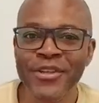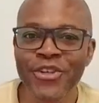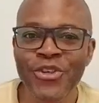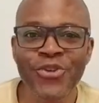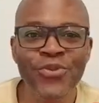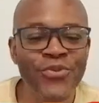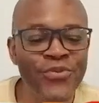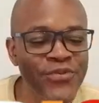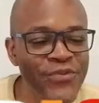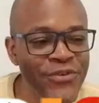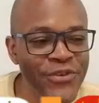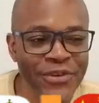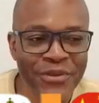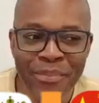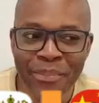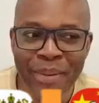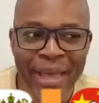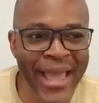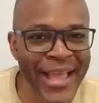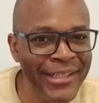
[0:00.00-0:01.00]
to do for
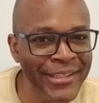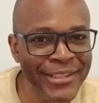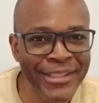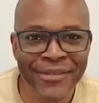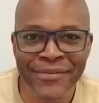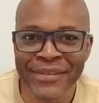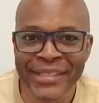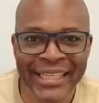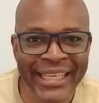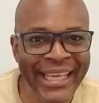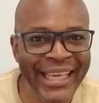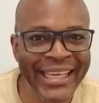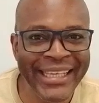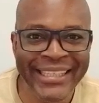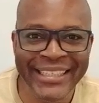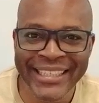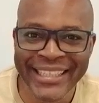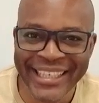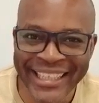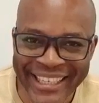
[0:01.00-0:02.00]
the past 78
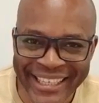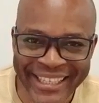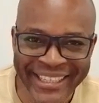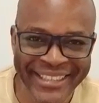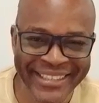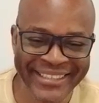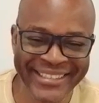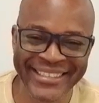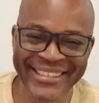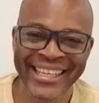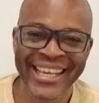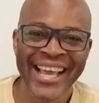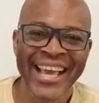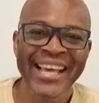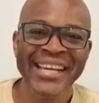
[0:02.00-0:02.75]
years.